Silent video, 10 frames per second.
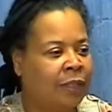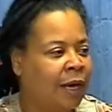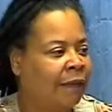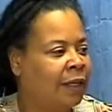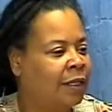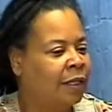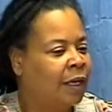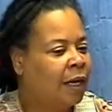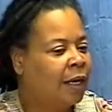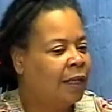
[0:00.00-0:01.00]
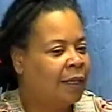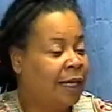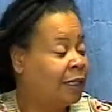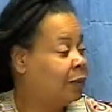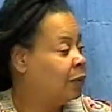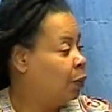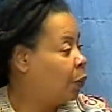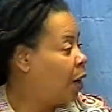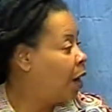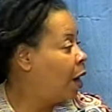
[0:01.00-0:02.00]
of us, that's
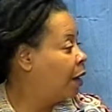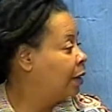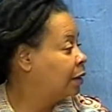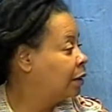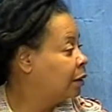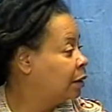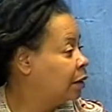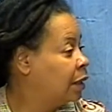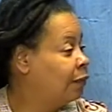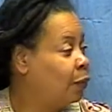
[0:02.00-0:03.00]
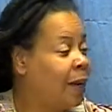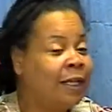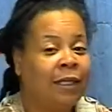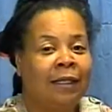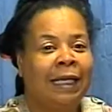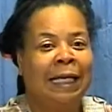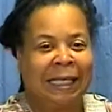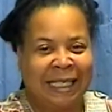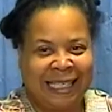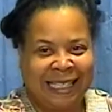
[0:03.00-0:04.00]
where our information
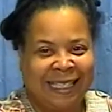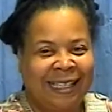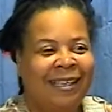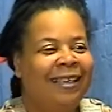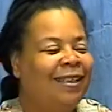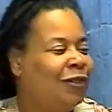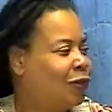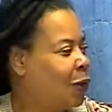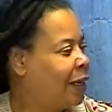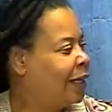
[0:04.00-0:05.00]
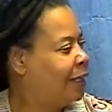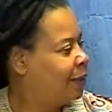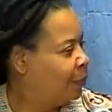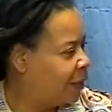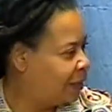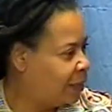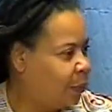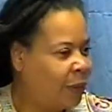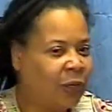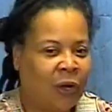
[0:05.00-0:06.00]
ends. Mm-hmm. So I'd like to bring
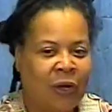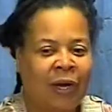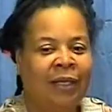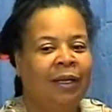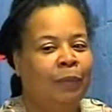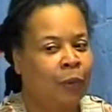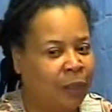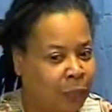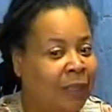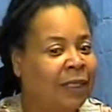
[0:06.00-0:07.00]
someone on. I'm going to bring